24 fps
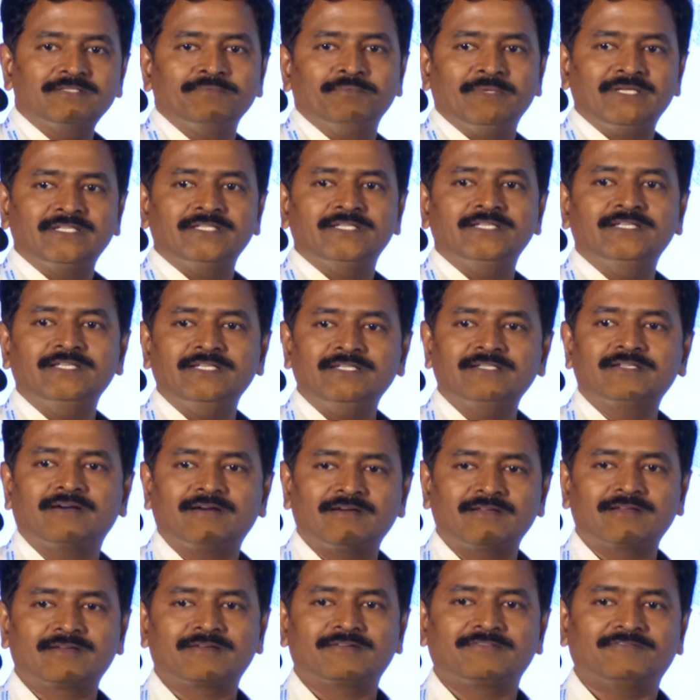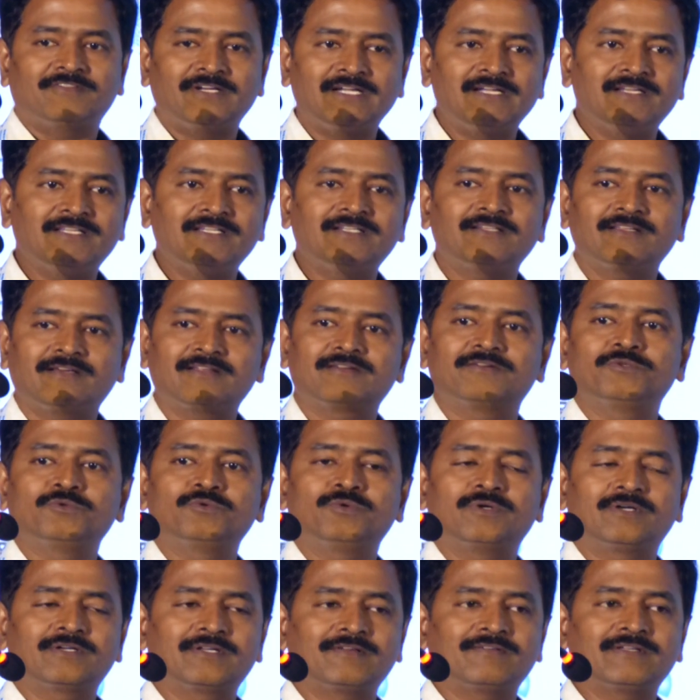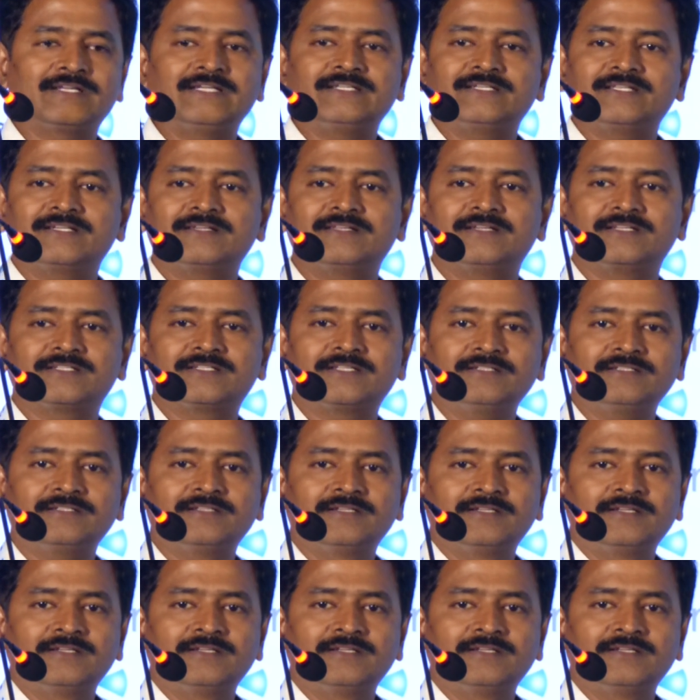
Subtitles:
machine it or weld it or do whatever integration,